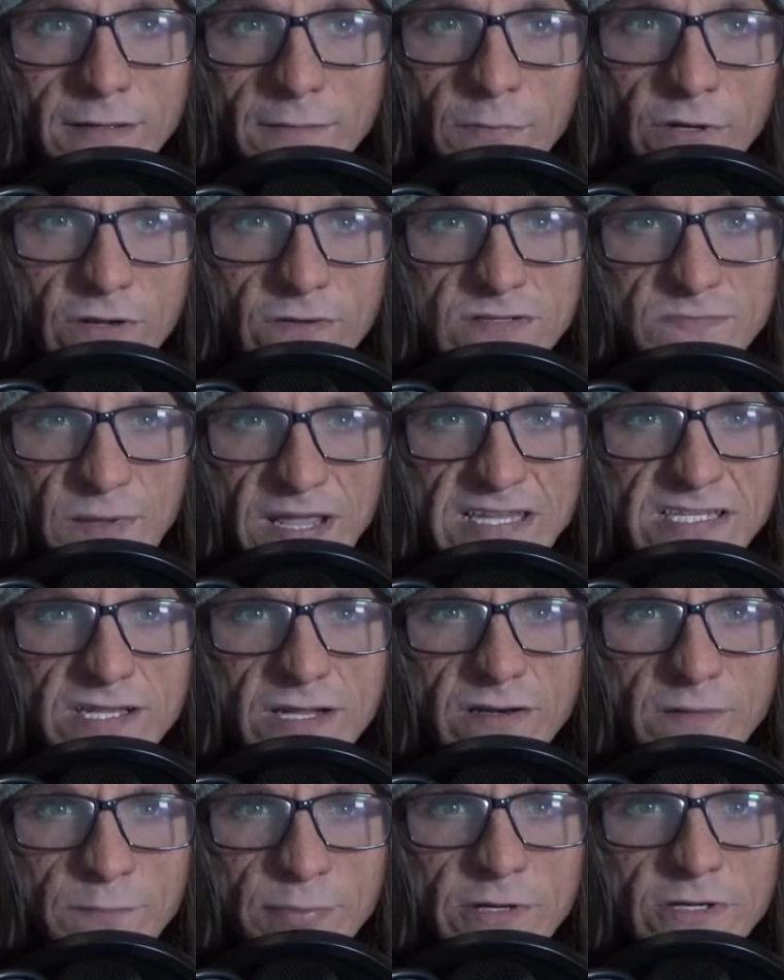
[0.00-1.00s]
but it was based
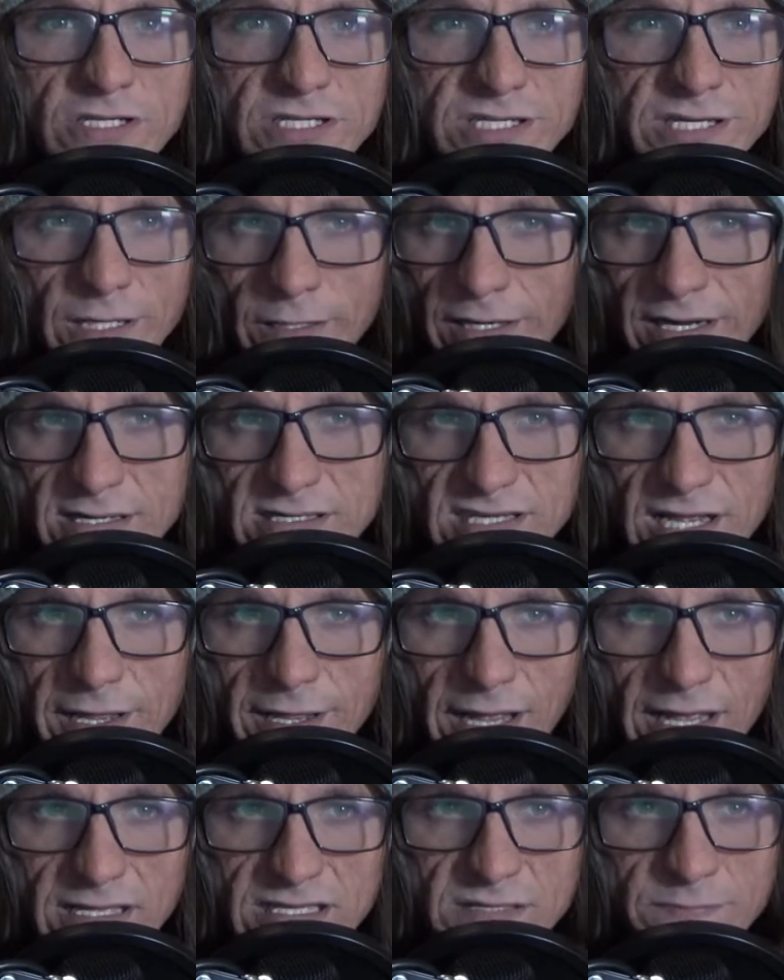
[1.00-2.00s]
on a book series, I
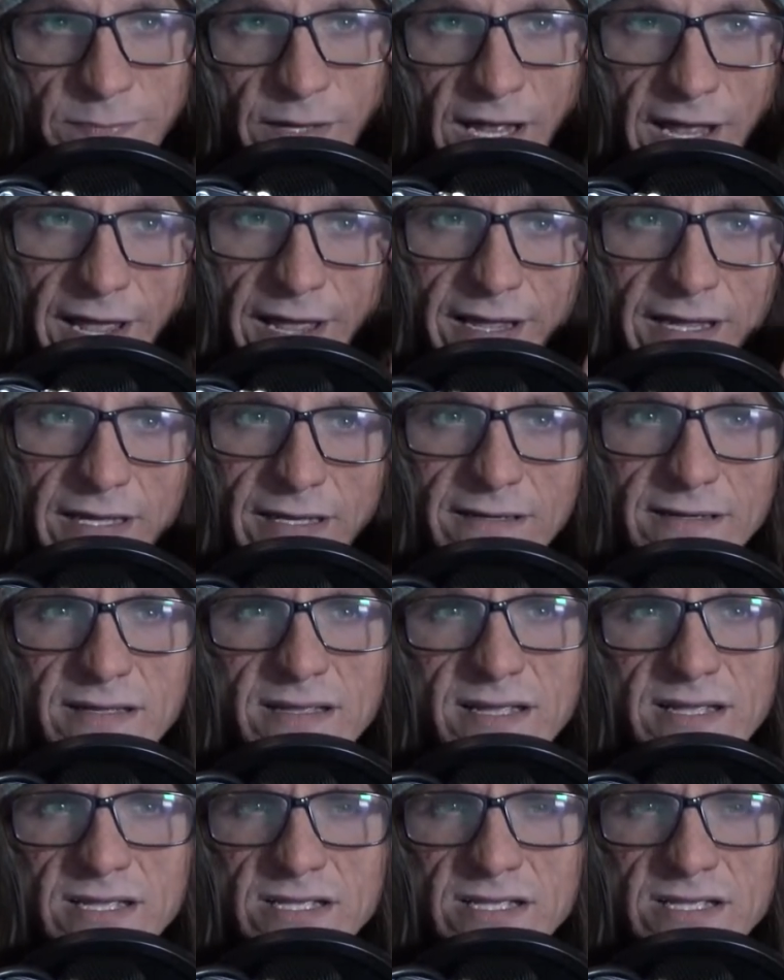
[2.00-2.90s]
guess, by uh,